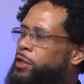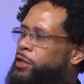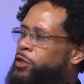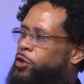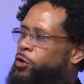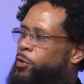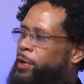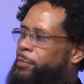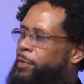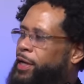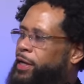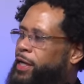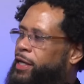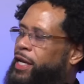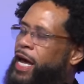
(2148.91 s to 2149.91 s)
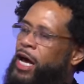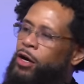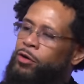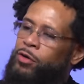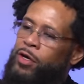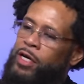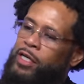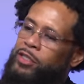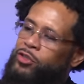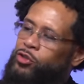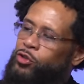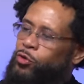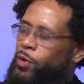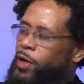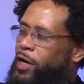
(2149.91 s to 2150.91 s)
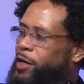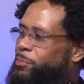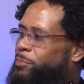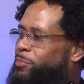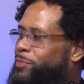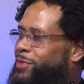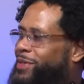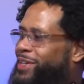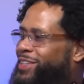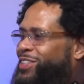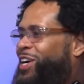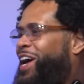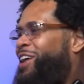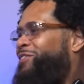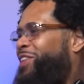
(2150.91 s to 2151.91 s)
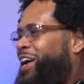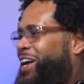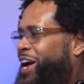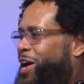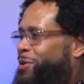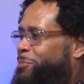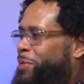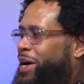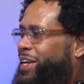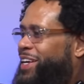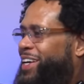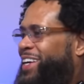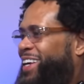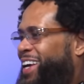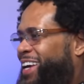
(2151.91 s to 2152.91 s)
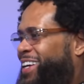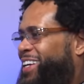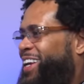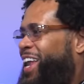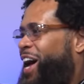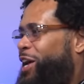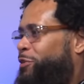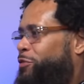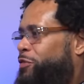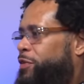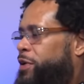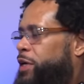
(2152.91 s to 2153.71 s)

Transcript: You know what I mean? And now to um to have that kind of money again in life